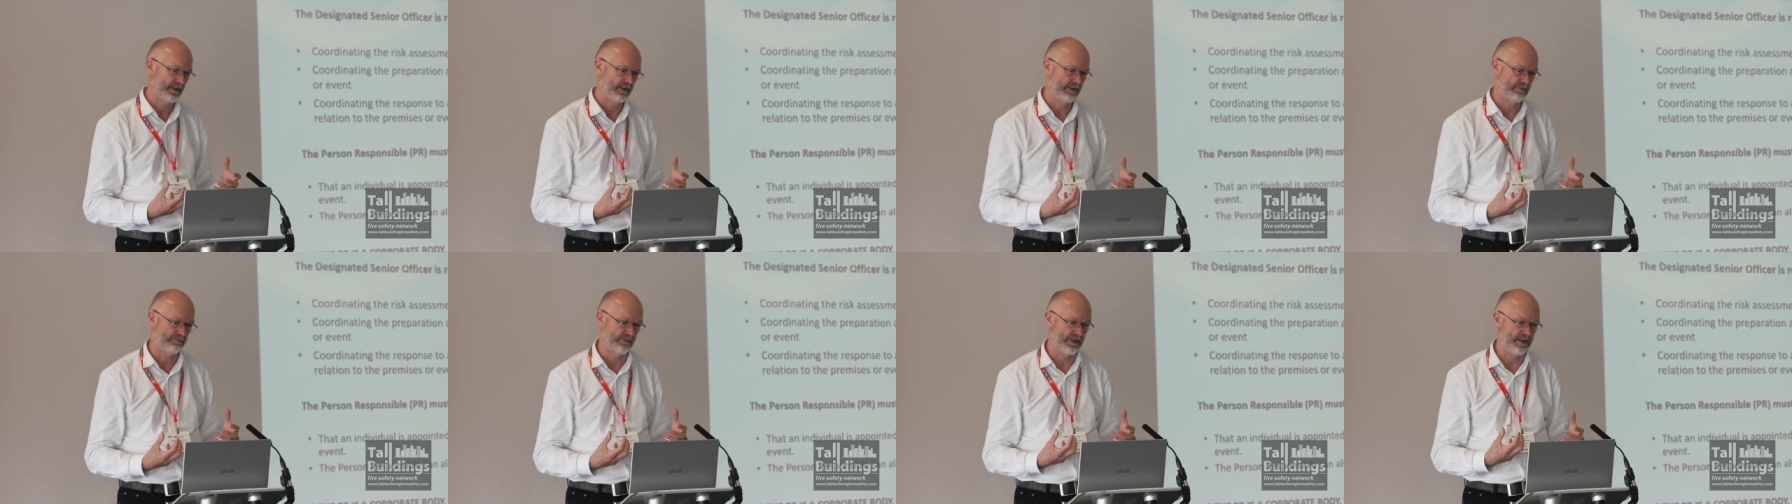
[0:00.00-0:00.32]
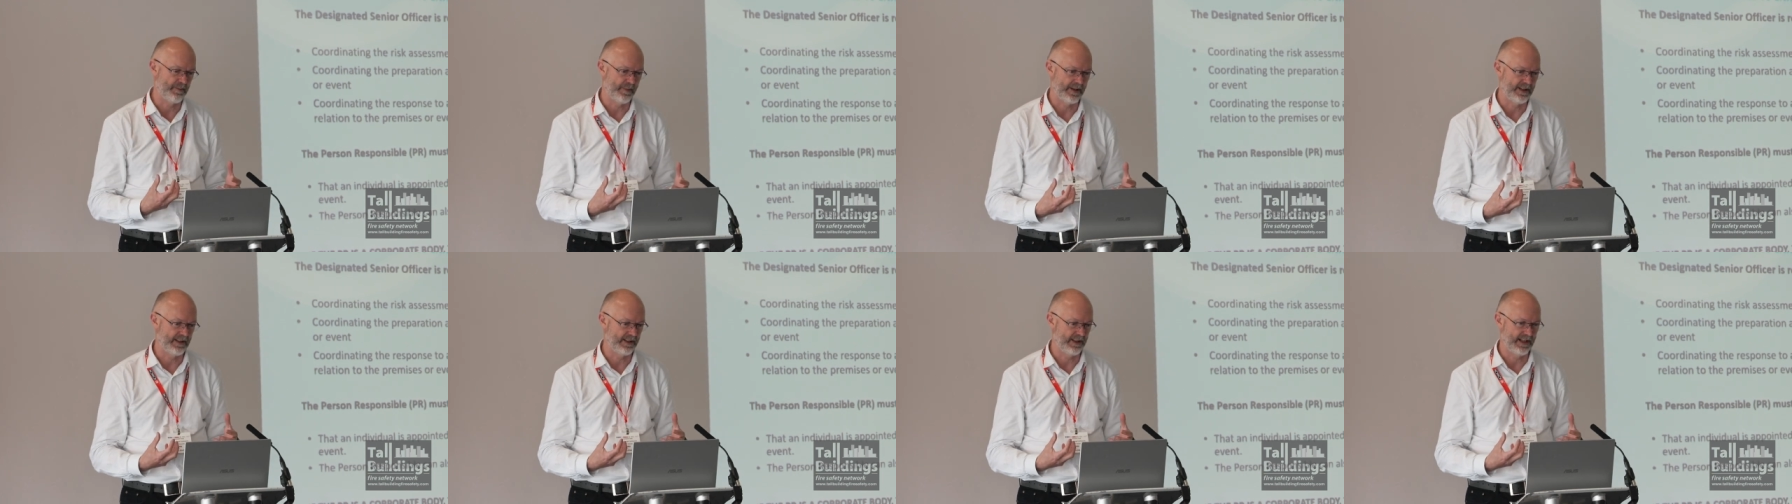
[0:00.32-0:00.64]

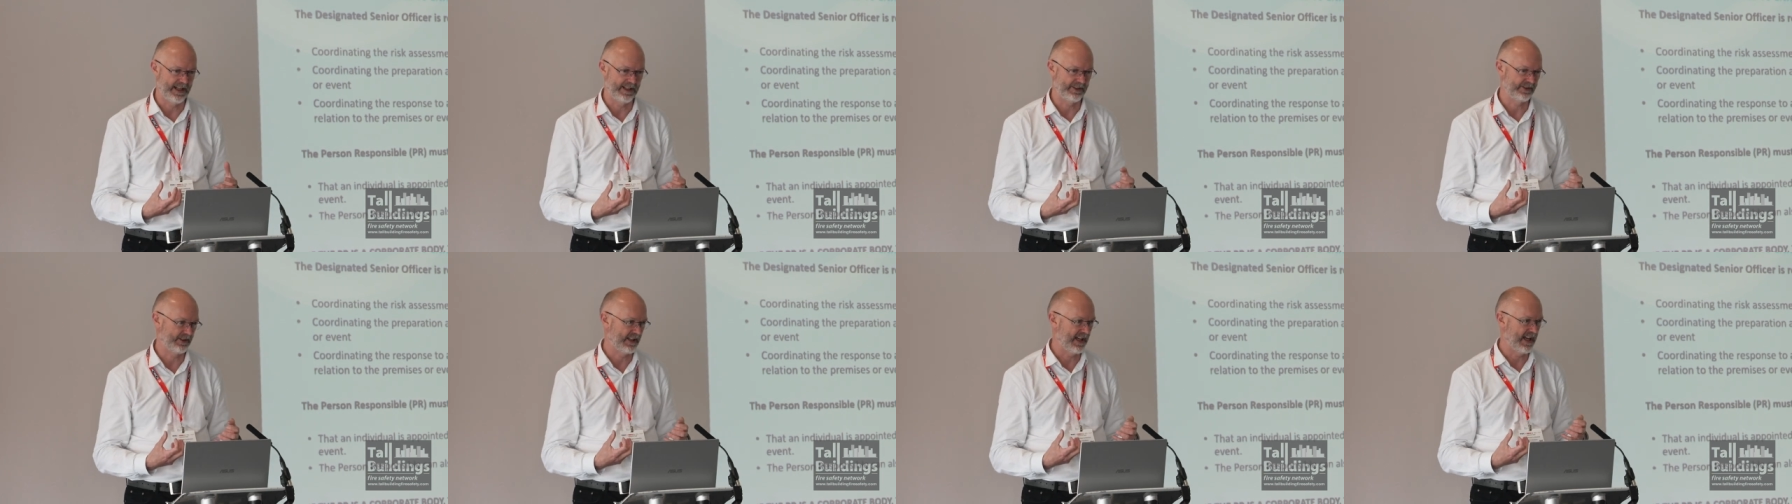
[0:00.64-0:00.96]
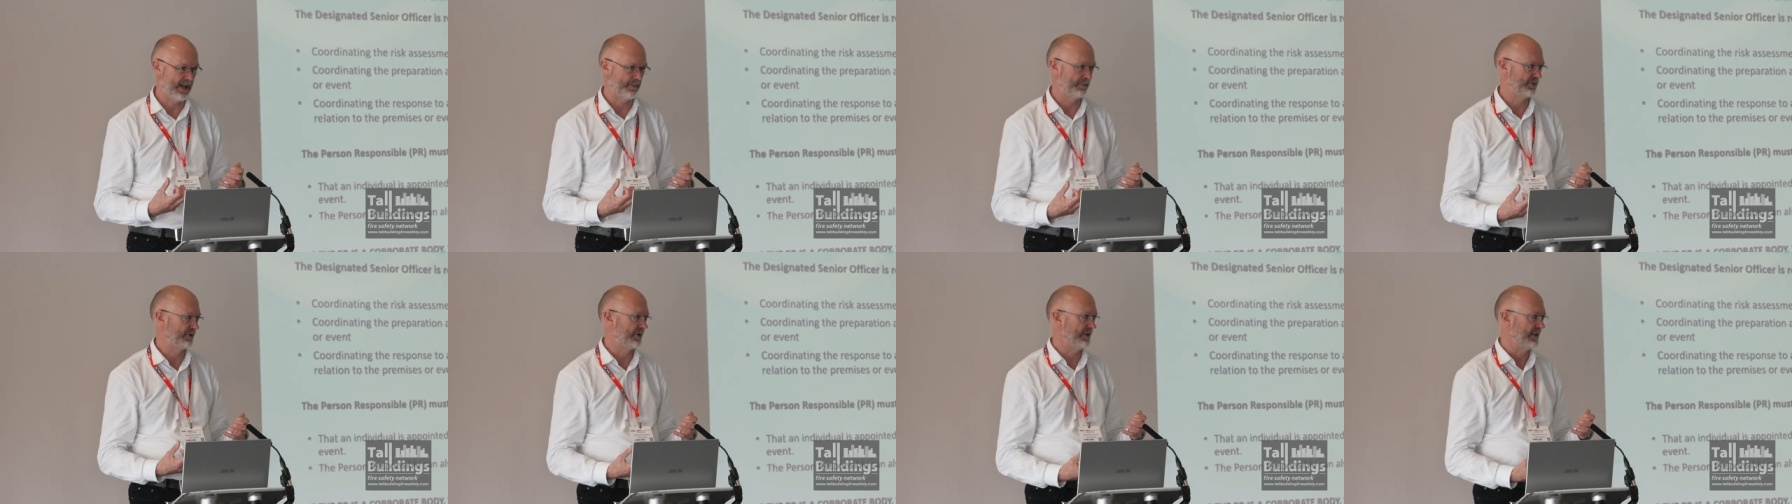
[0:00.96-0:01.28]
remit has
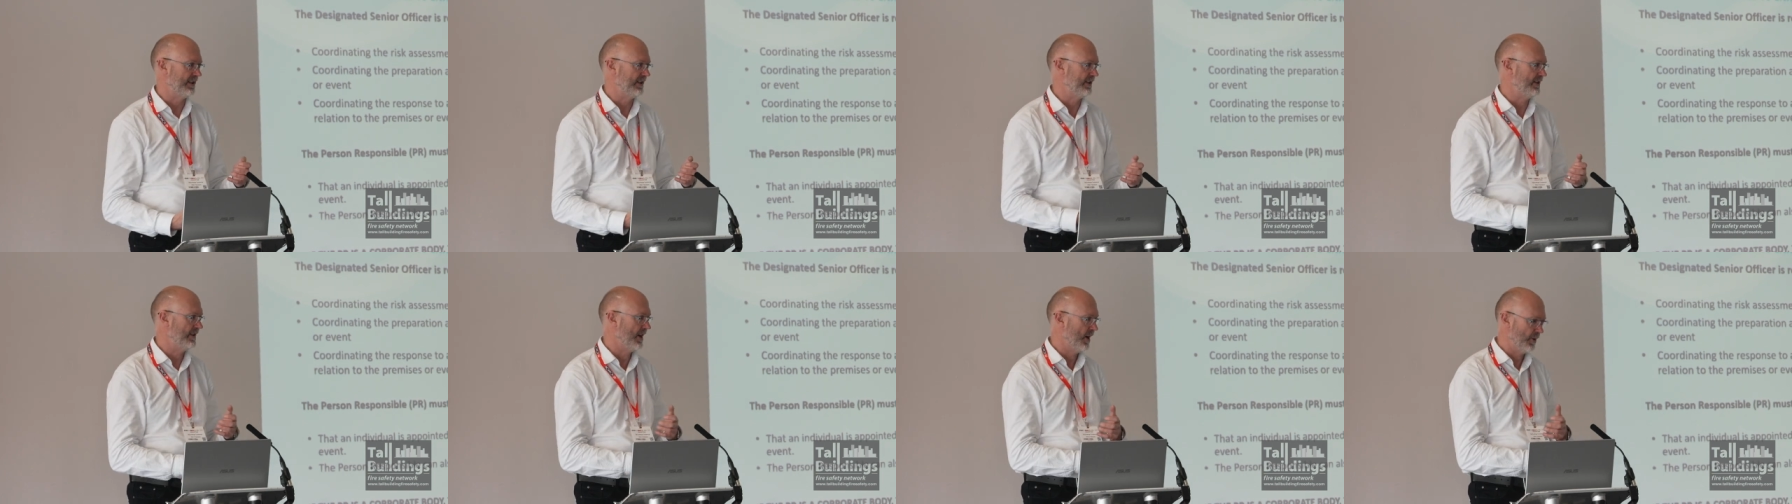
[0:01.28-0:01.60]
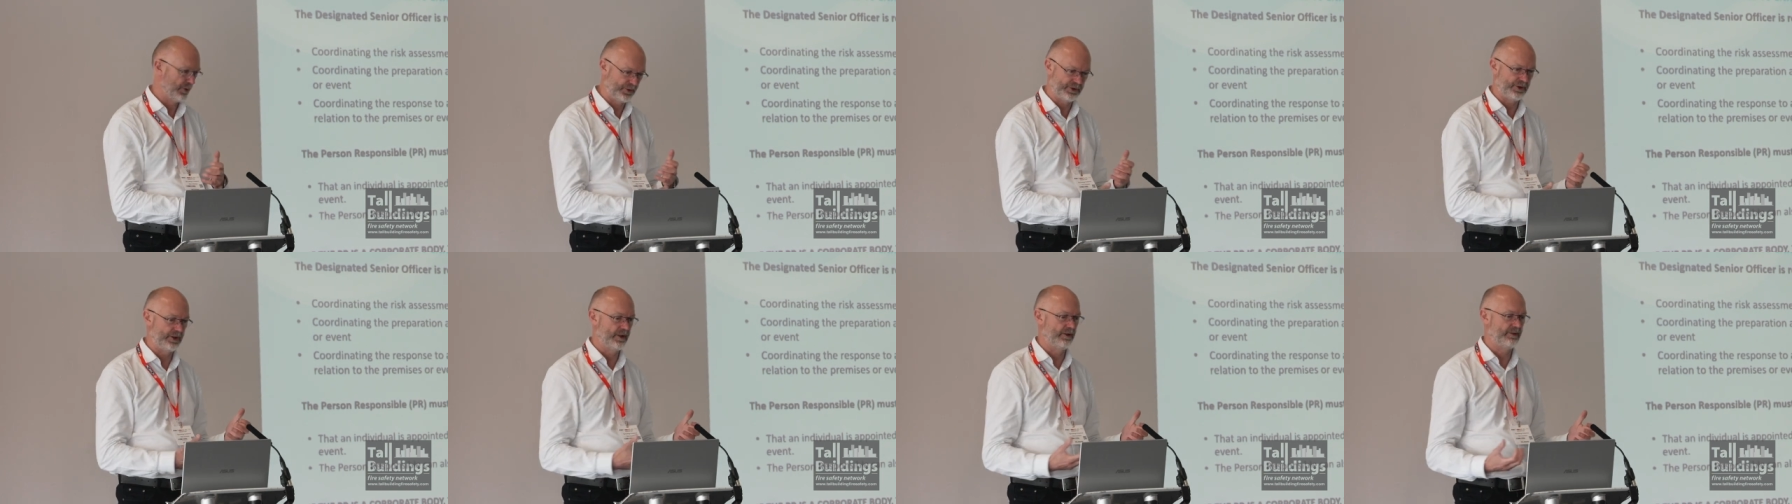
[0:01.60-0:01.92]
absolutely no
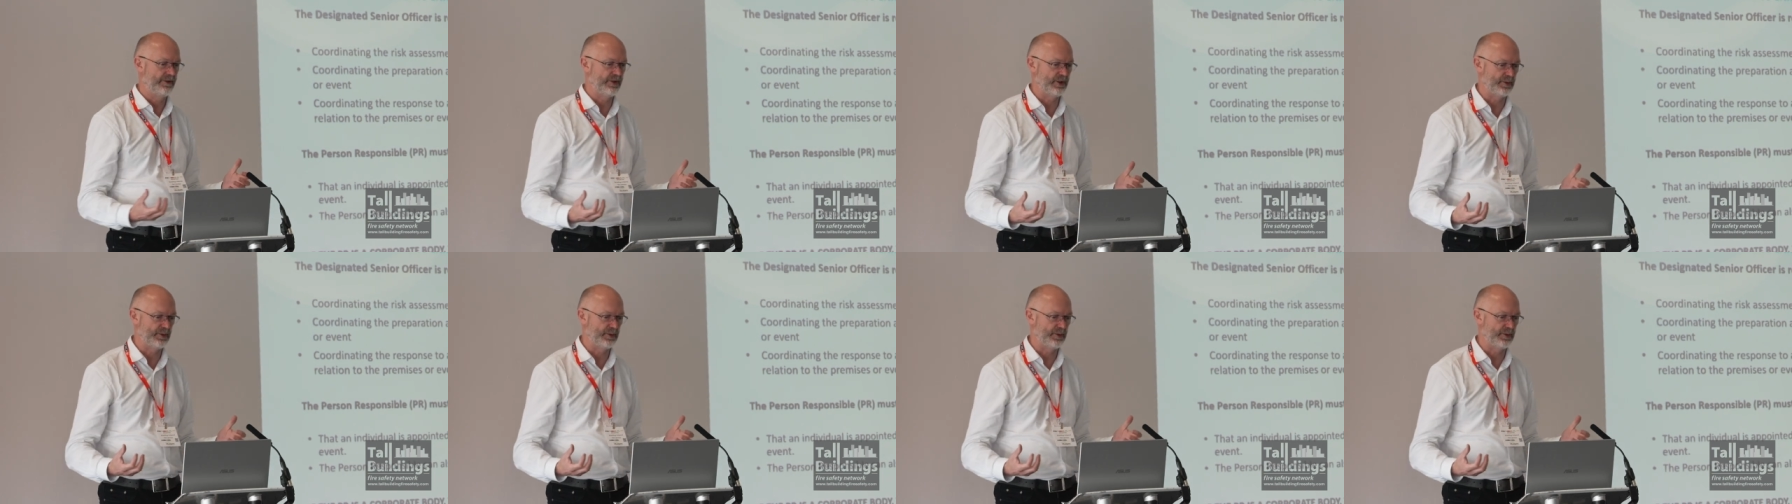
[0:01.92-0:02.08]
security